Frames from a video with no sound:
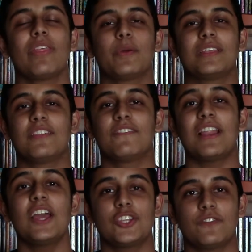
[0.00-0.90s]
that we did the
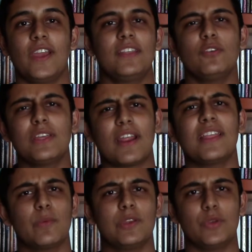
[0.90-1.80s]
flash effect, it's only right
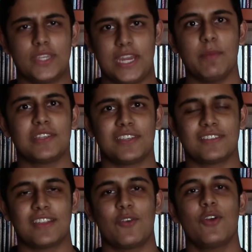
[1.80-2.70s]
that we do his nemesis
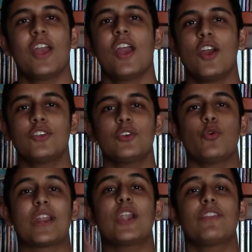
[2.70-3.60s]
now.
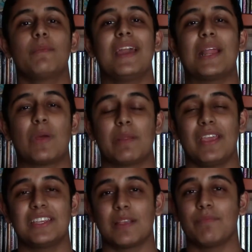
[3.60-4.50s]
So right off the bat, I want to
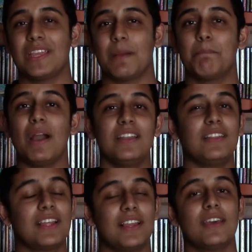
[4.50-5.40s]
make something
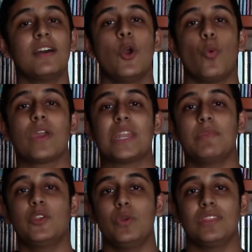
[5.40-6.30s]
abundantly clear. We're going to
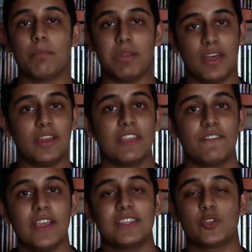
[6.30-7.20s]
be doing the blurring
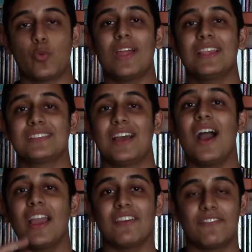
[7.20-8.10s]
effects as well as the
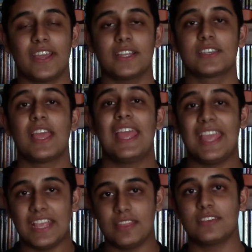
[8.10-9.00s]
eye effects
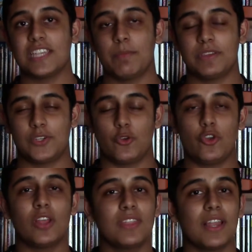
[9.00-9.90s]
in this episode.
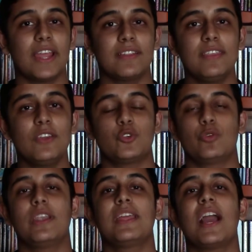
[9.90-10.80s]
Not the lightning, because we
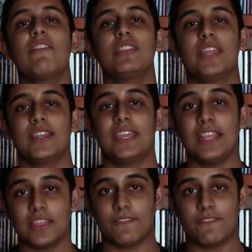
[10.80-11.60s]
already covered that in the